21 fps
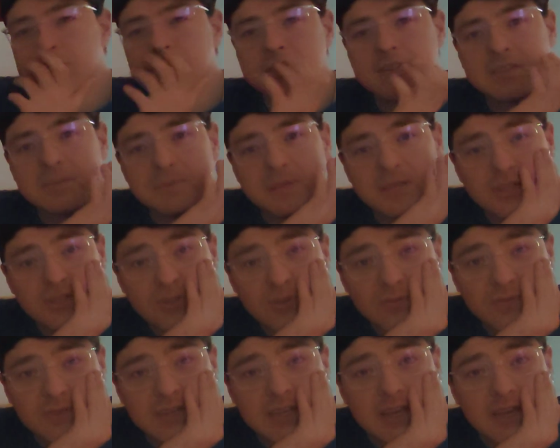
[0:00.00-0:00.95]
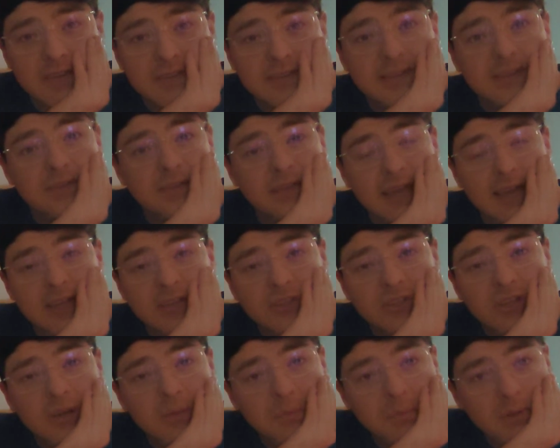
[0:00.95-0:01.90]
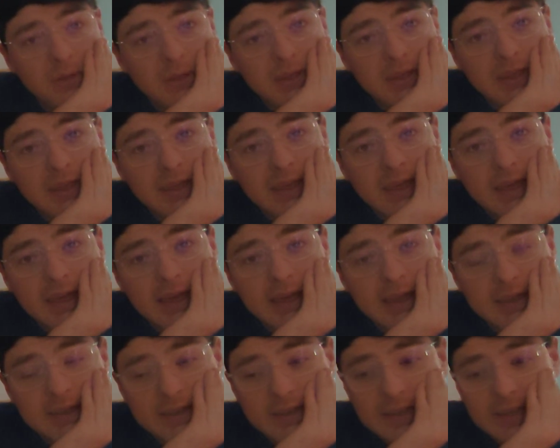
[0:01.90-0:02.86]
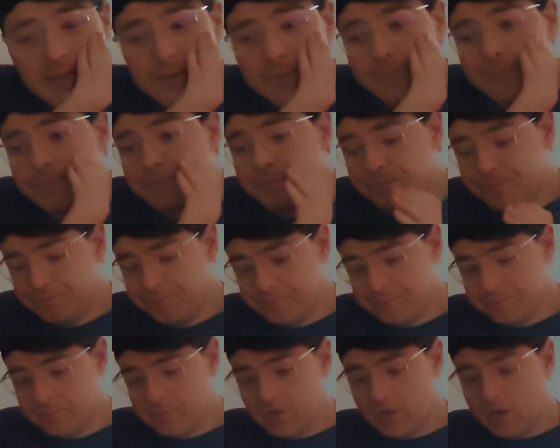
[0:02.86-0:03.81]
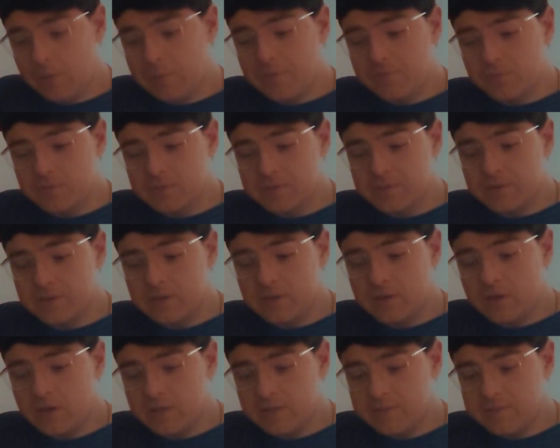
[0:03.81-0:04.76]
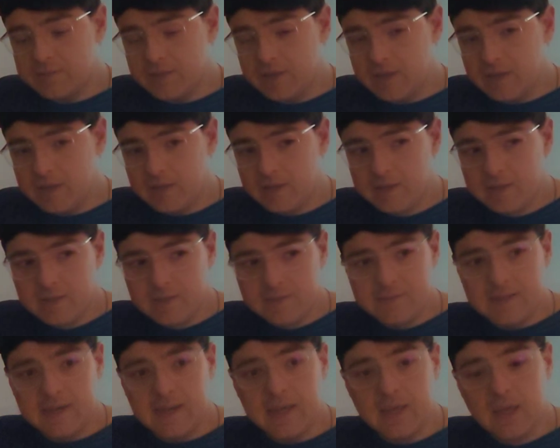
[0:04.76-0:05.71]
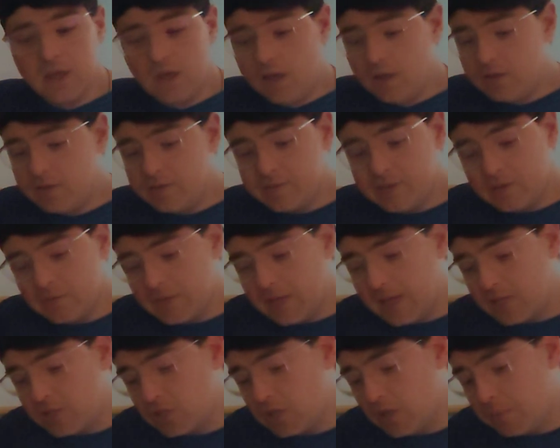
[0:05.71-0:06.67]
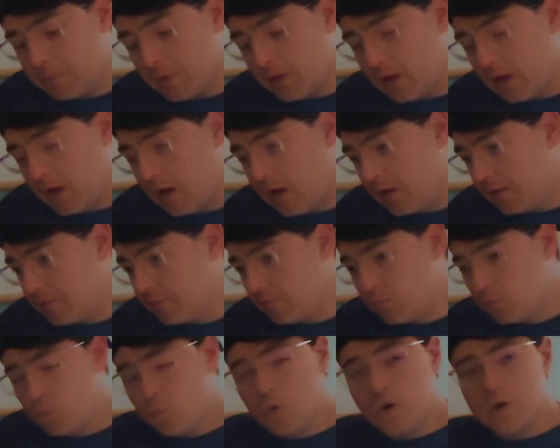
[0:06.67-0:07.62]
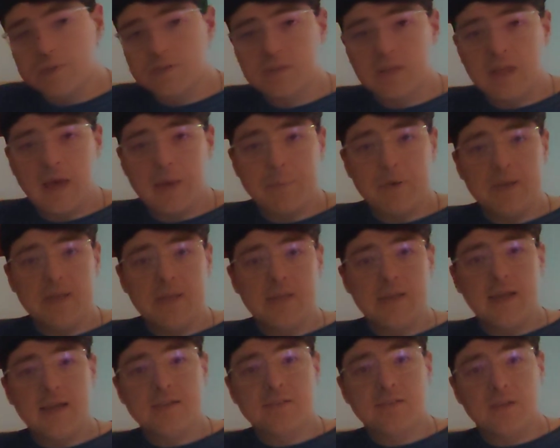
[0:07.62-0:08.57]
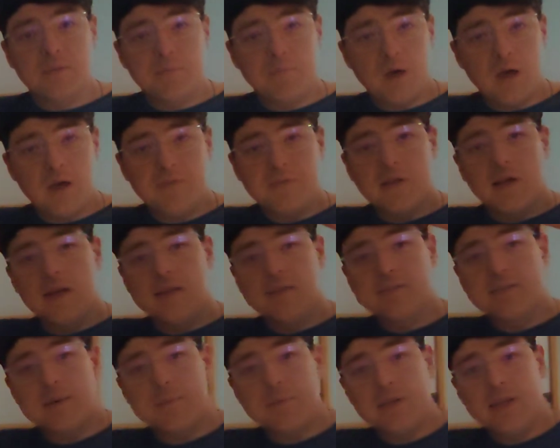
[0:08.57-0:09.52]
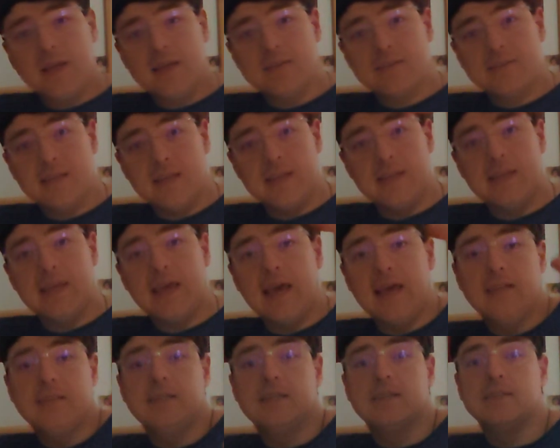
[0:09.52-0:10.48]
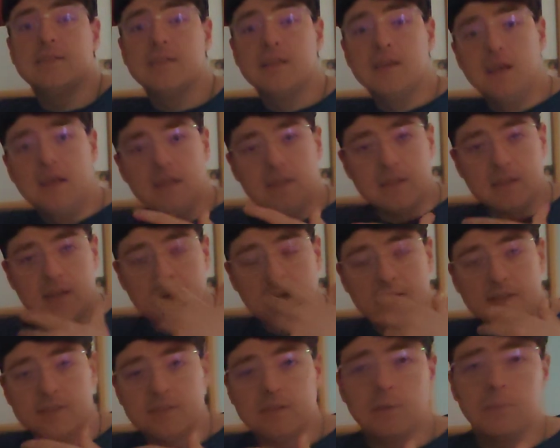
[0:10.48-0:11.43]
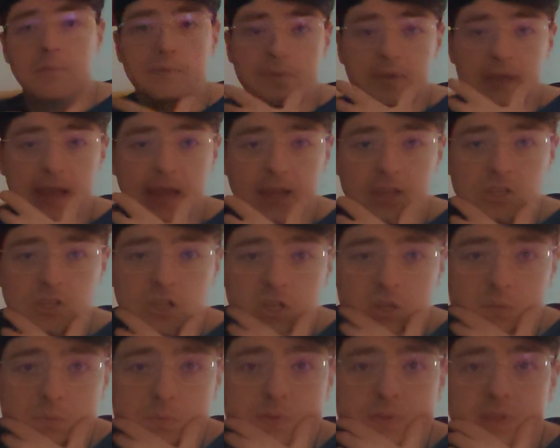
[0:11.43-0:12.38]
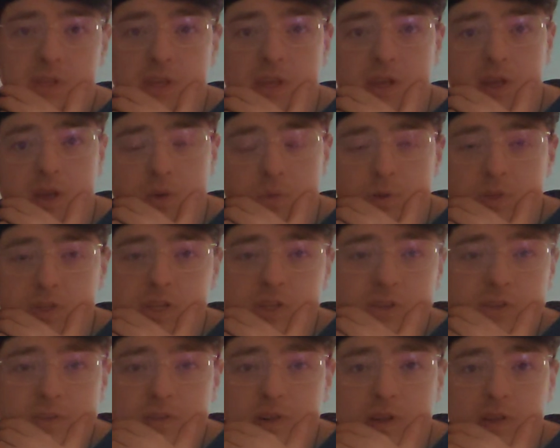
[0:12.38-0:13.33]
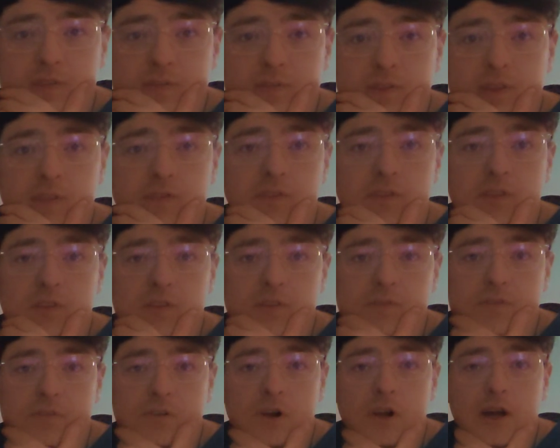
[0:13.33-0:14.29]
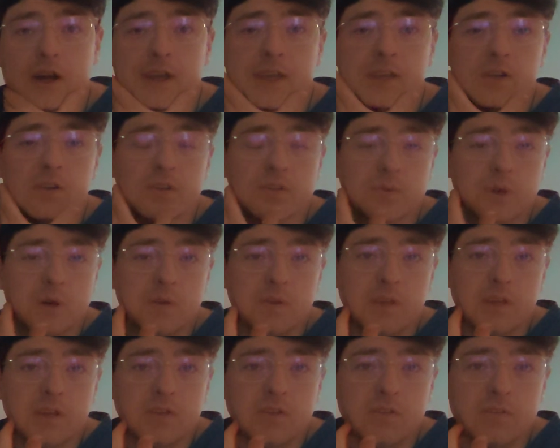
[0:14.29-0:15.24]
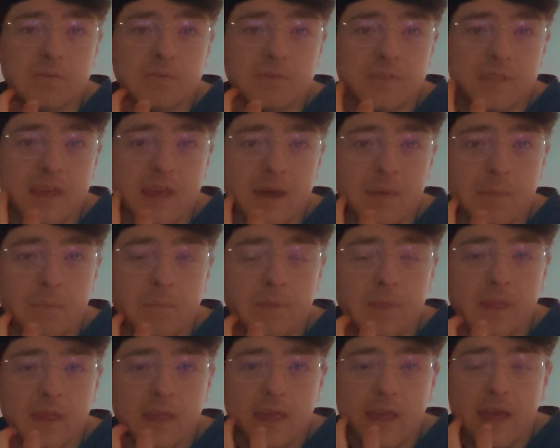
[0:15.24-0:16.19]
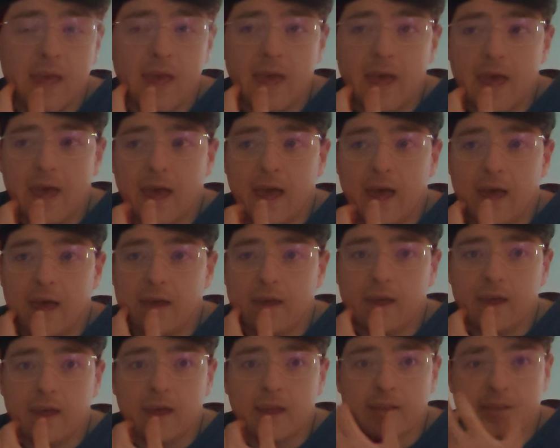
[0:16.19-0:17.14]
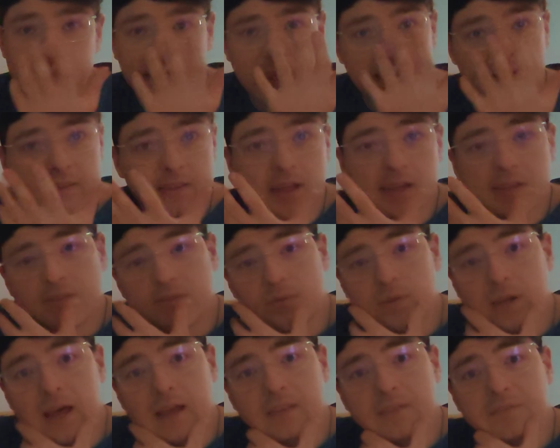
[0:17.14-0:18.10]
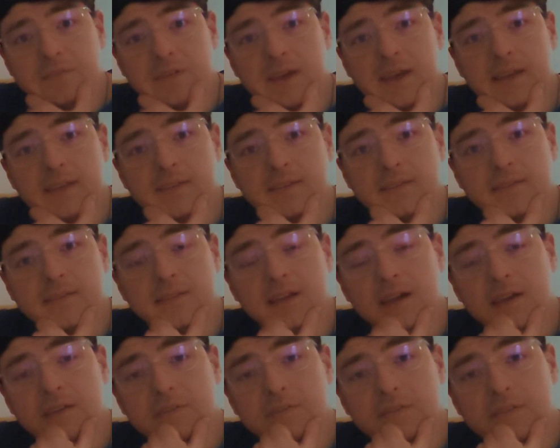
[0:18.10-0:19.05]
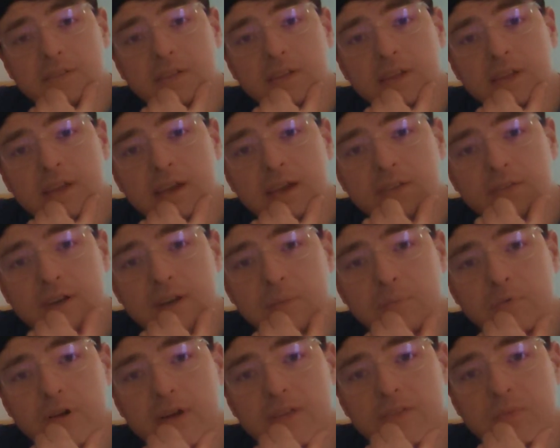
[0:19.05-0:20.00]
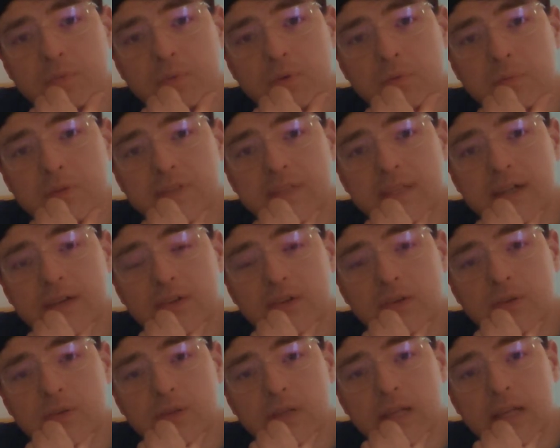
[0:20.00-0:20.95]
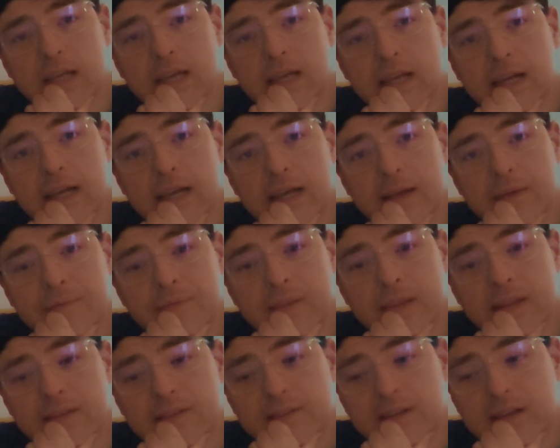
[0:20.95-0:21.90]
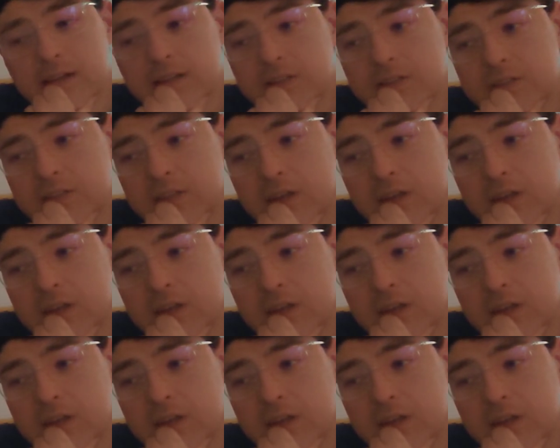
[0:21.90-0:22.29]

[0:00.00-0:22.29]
this one's just gonna be a short video, just a little catch up, and hope everyone's having a nice Saturday. Just a little catch up. What's happening next? So the perf cuttings happening next, and the gaiters, the custom neck tubes, which you can use those if you're a hiker as well. You can use them for them to get dust all out of the face and stuff. Really breathable material and such.